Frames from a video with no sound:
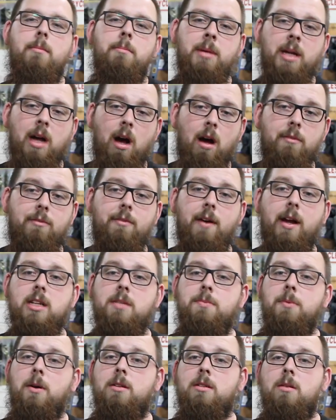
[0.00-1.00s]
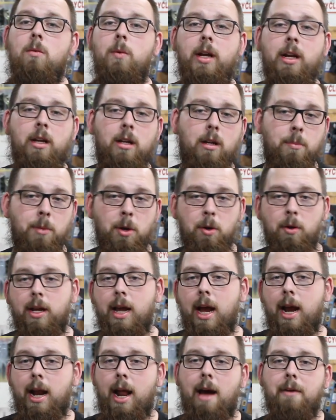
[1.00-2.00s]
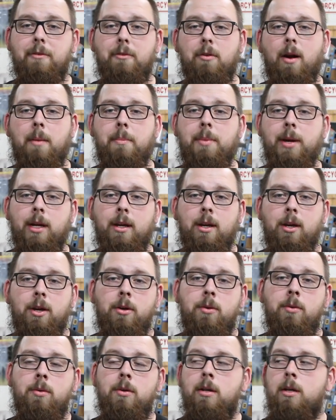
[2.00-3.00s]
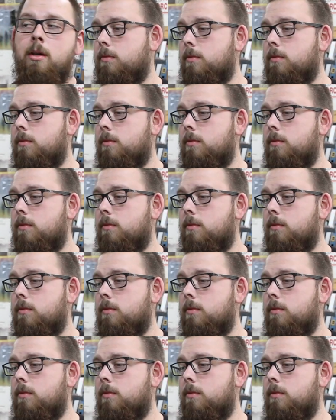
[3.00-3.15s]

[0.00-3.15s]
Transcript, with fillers: be on Facebook so we can communicate after I pick you.